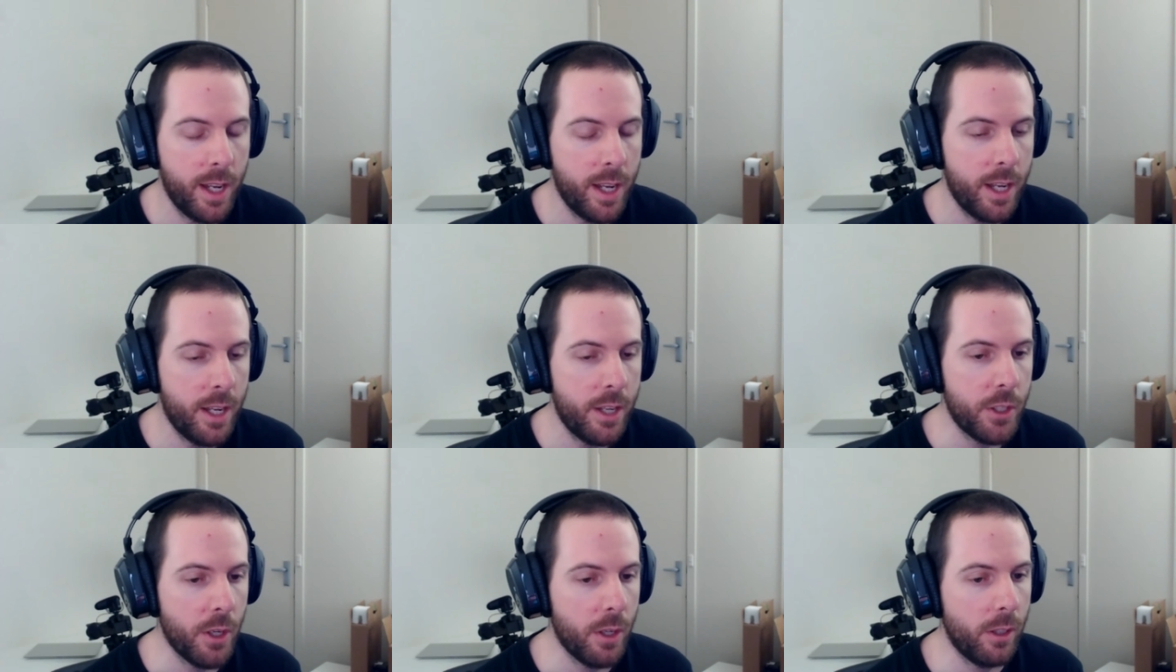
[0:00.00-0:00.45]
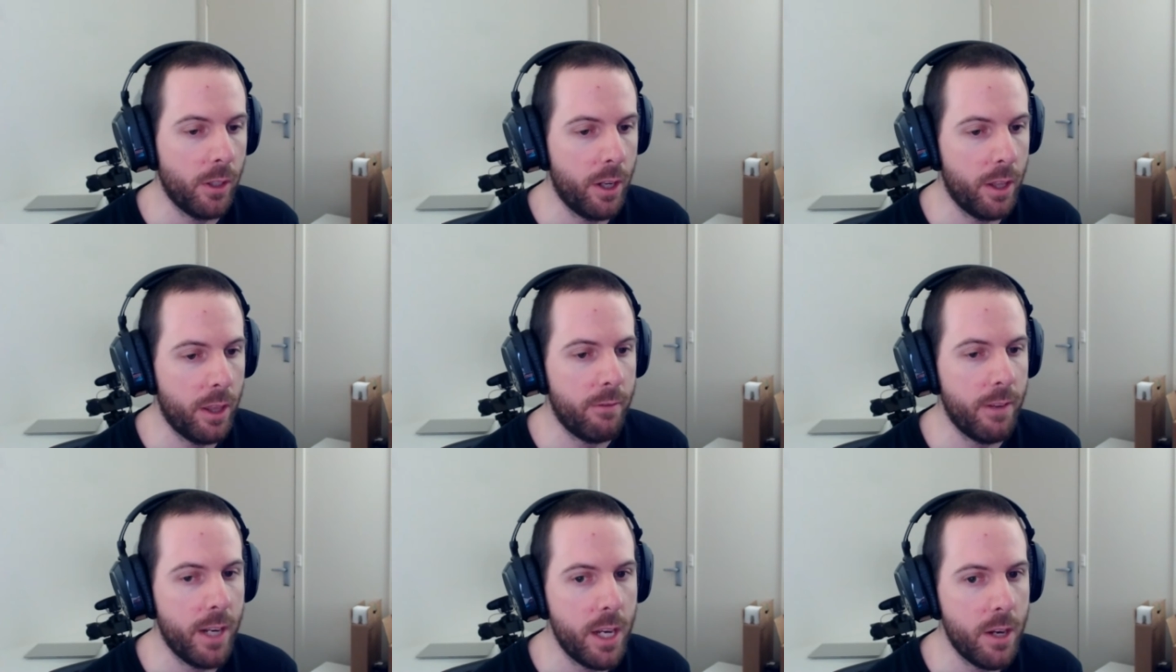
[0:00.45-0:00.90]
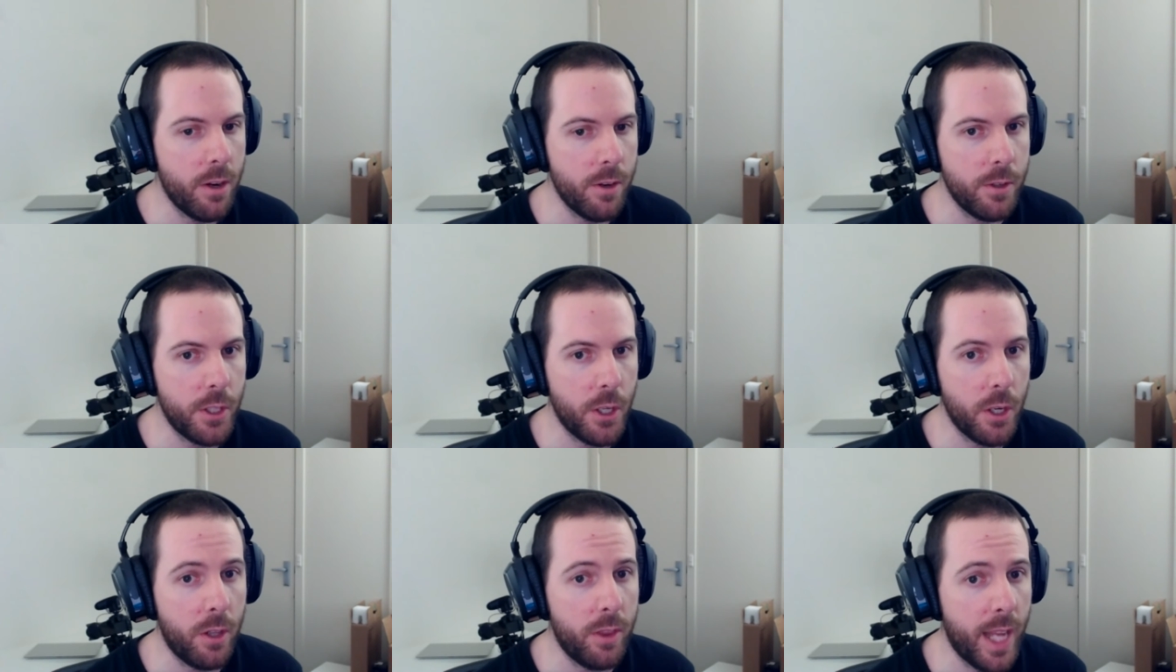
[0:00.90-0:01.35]
So a lot of the
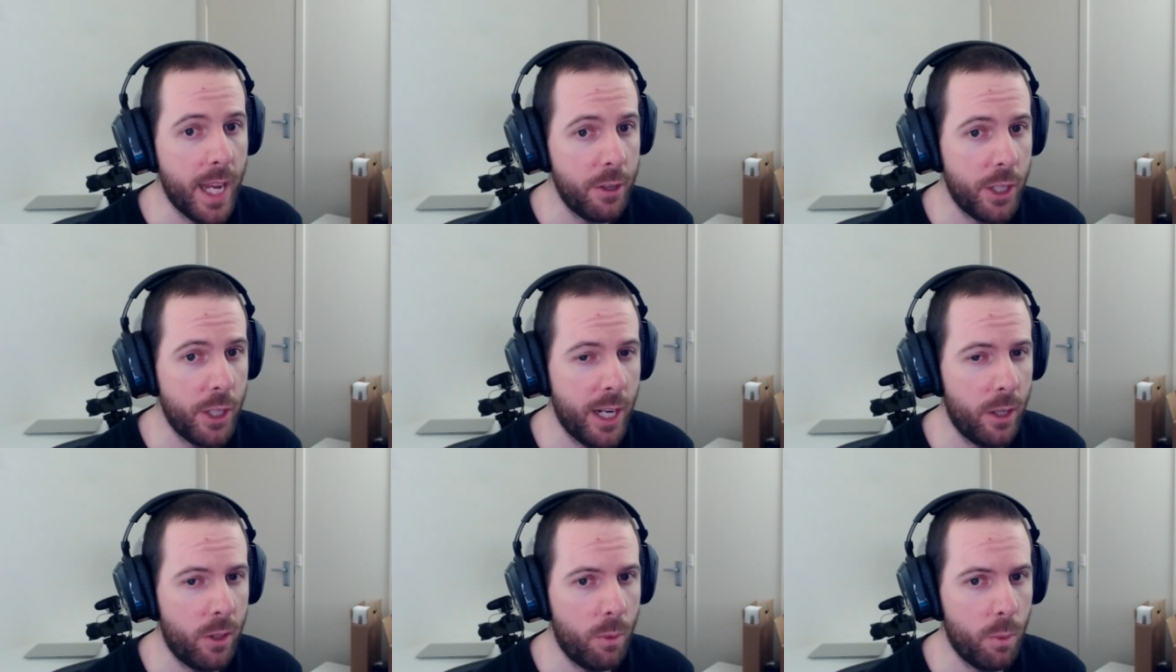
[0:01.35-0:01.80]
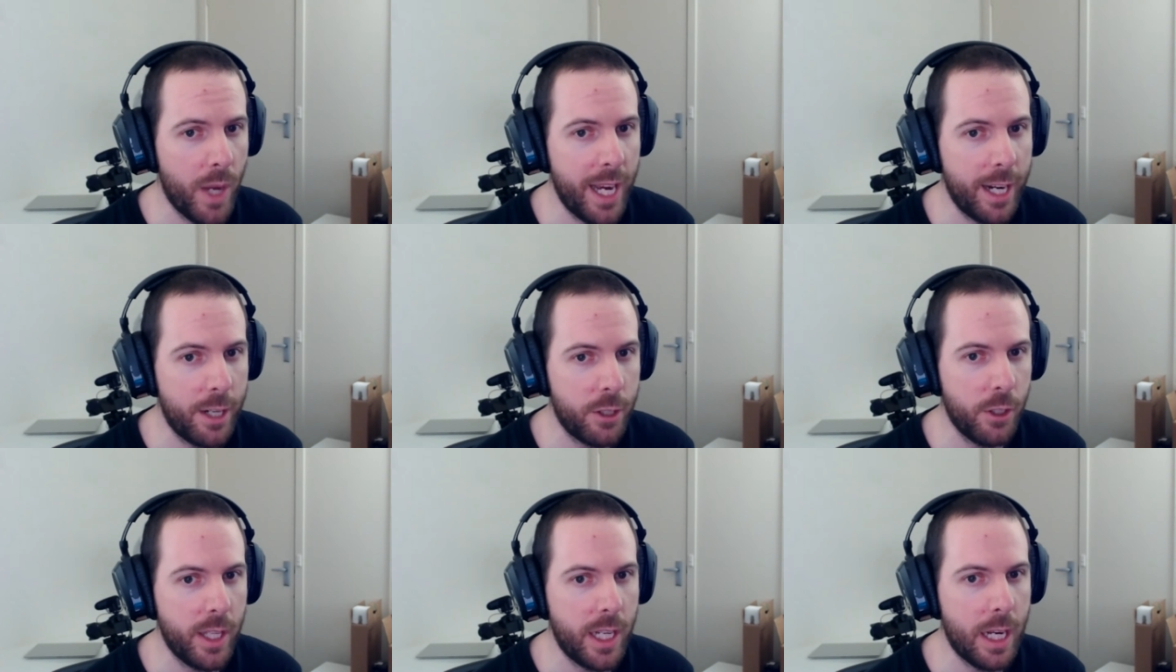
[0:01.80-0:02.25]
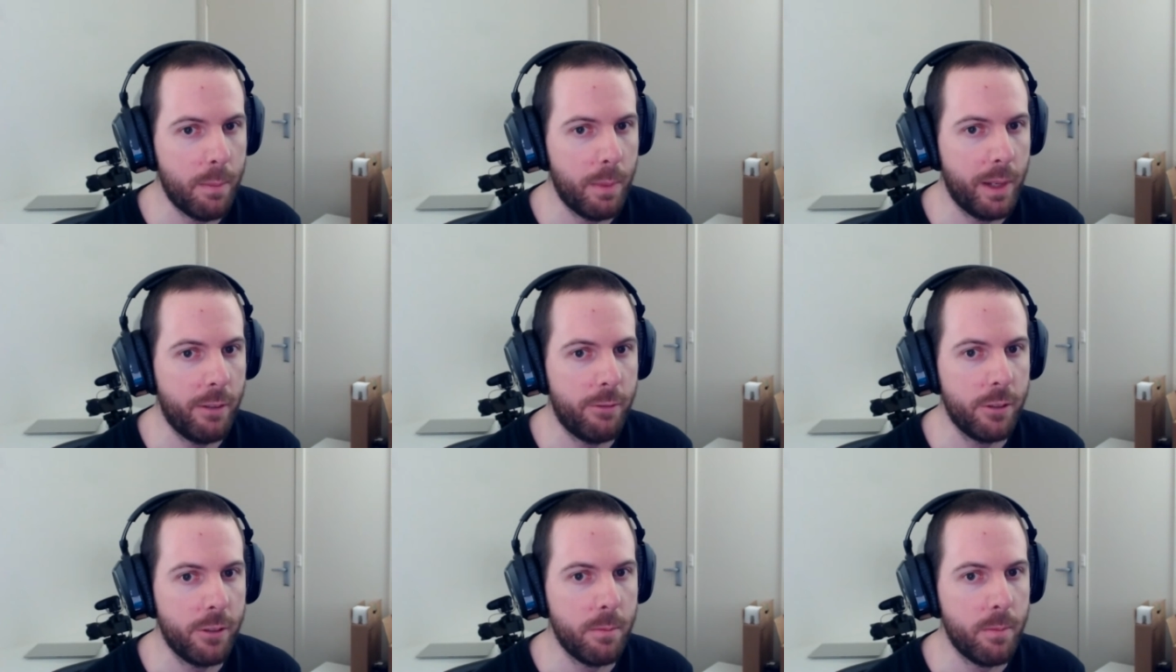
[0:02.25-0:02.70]
videos on that channel were actually coming
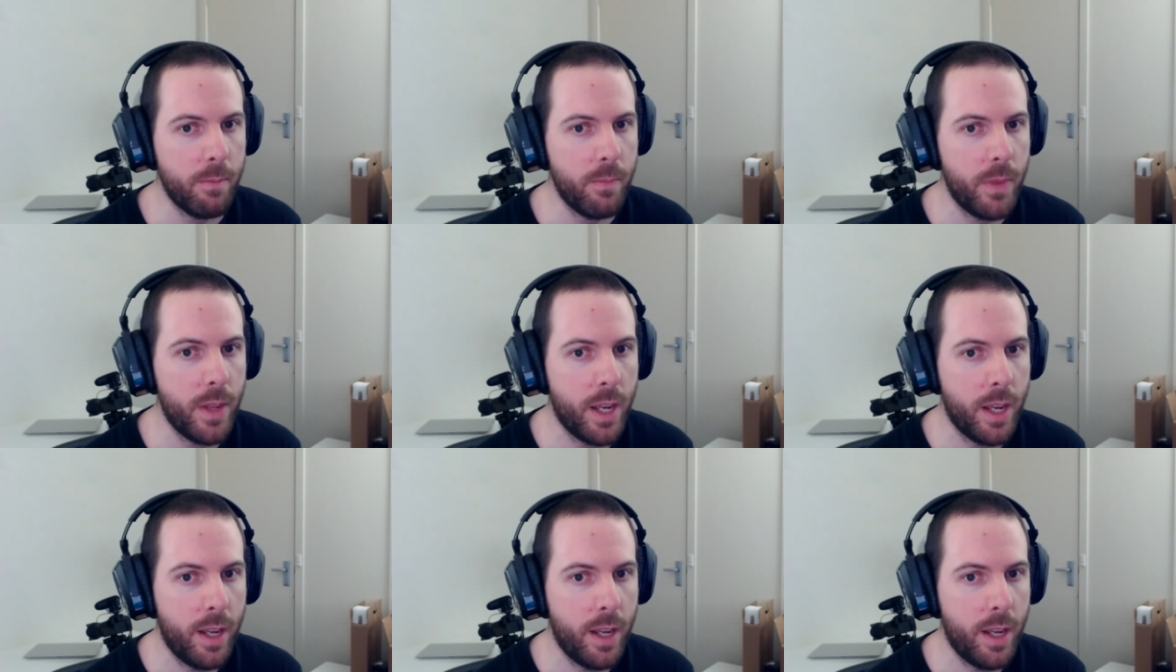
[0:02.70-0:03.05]
from